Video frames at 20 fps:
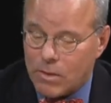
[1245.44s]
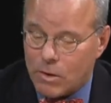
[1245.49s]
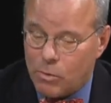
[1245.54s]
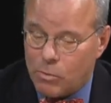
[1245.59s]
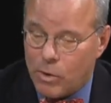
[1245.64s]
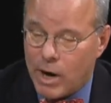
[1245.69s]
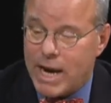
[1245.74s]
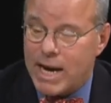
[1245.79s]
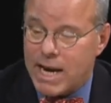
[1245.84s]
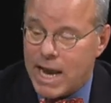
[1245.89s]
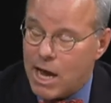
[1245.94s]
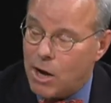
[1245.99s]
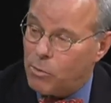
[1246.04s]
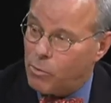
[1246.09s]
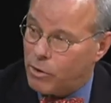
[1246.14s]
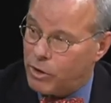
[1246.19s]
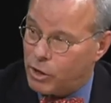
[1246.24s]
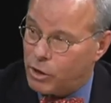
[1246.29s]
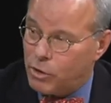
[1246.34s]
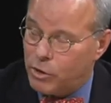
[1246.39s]
Right now,
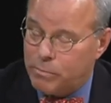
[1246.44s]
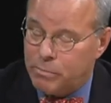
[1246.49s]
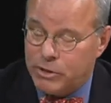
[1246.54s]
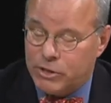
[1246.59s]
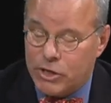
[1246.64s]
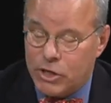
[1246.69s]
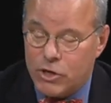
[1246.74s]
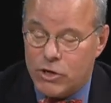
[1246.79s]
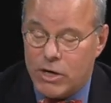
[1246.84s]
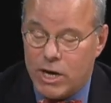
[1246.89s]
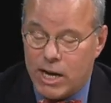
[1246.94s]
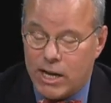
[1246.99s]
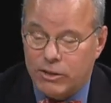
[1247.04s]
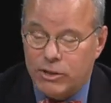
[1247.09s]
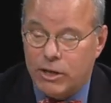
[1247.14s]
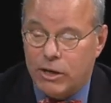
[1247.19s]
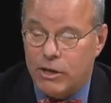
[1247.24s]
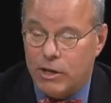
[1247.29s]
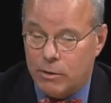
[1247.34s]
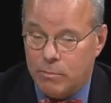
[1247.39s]
we're in a good position, and I'll
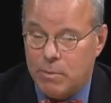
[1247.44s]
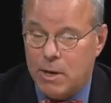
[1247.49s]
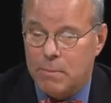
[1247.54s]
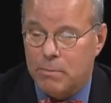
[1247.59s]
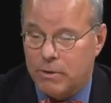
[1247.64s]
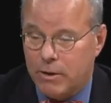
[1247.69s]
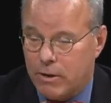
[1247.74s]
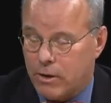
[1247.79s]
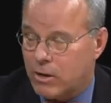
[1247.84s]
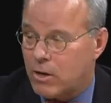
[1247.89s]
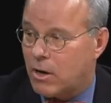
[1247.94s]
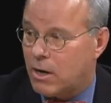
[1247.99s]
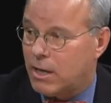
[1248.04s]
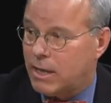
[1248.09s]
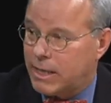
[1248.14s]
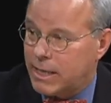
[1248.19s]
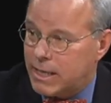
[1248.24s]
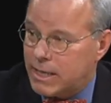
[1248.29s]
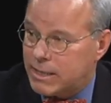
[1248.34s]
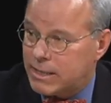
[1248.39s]
tell you, the people that are
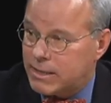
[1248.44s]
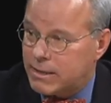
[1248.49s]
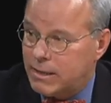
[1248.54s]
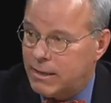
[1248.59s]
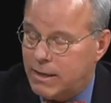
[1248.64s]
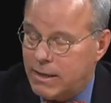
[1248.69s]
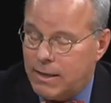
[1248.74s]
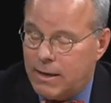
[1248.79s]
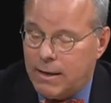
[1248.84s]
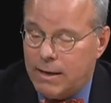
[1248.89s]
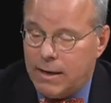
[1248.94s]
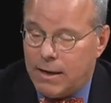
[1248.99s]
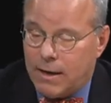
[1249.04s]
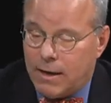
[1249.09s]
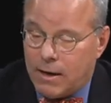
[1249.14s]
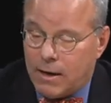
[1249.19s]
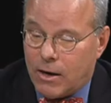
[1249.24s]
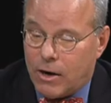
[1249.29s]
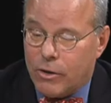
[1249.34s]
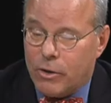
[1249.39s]
calling us
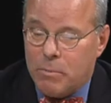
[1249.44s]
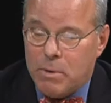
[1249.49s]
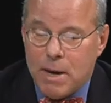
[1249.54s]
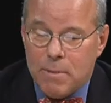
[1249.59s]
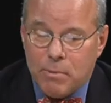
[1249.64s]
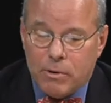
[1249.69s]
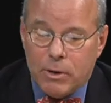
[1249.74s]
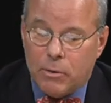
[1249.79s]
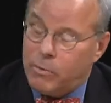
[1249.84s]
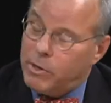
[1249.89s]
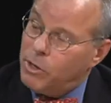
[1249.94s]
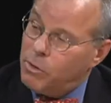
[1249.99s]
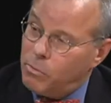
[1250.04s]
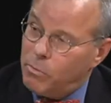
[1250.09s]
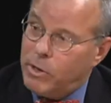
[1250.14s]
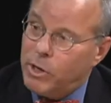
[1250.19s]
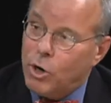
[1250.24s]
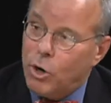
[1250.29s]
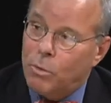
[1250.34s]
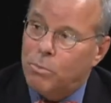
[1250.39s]
are the people that
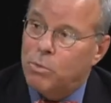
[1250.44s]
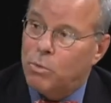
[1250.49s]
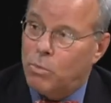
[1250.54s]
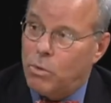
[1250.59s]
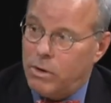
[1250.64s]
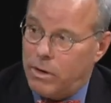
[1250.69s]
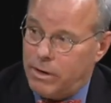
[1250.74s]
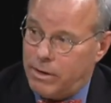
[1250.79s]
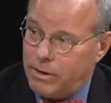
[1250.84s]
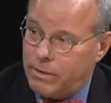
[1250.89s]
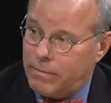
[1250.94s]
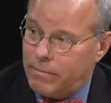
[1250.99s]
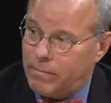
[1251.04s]
we hoped would,